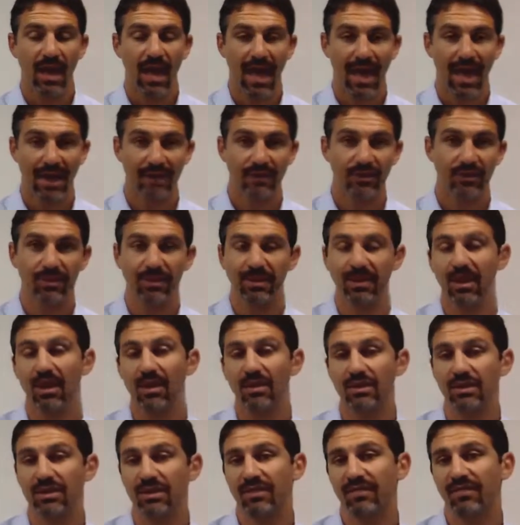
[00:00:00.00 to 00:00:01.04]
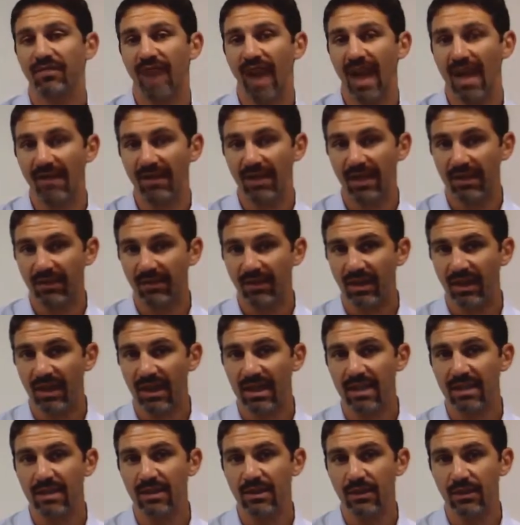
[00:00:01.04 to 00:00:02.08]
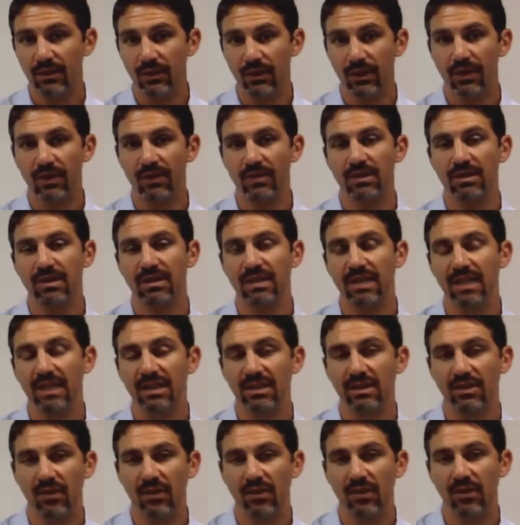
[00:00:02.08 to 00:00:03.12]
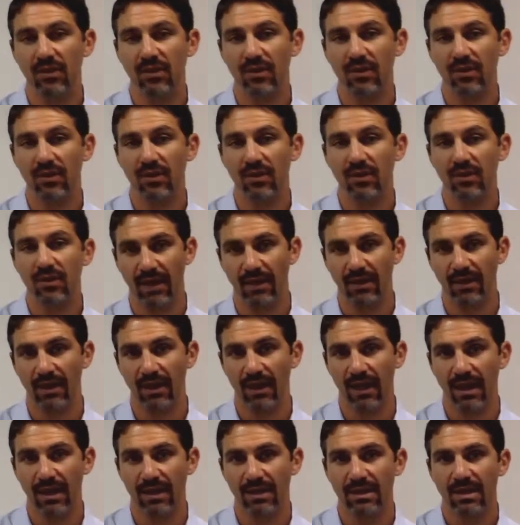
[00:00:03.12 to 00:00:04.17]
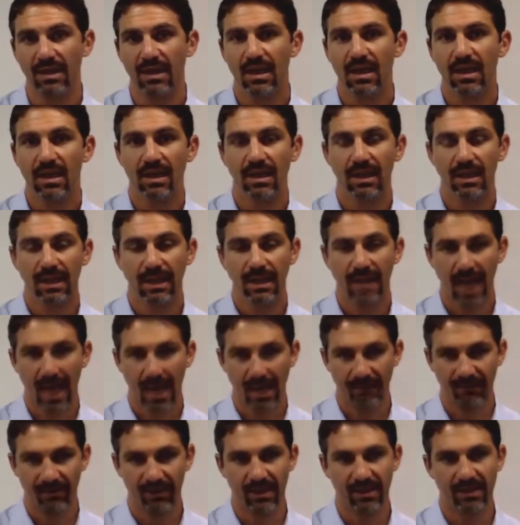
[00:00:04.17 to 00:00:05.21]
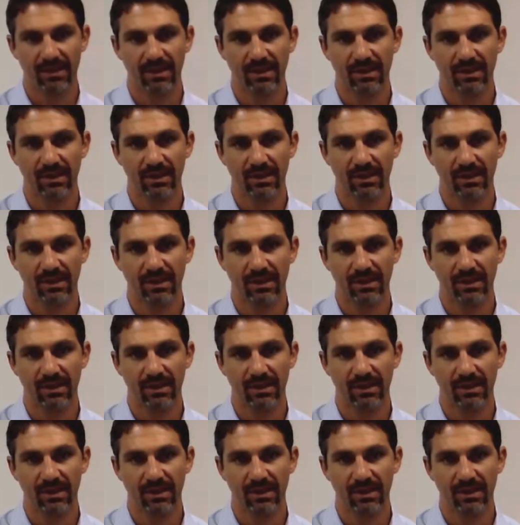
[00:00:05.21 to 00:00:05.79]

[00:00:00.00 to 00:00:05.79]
and it should be larger than 5. And if it is, you can use a z-score to calculate the confidence interval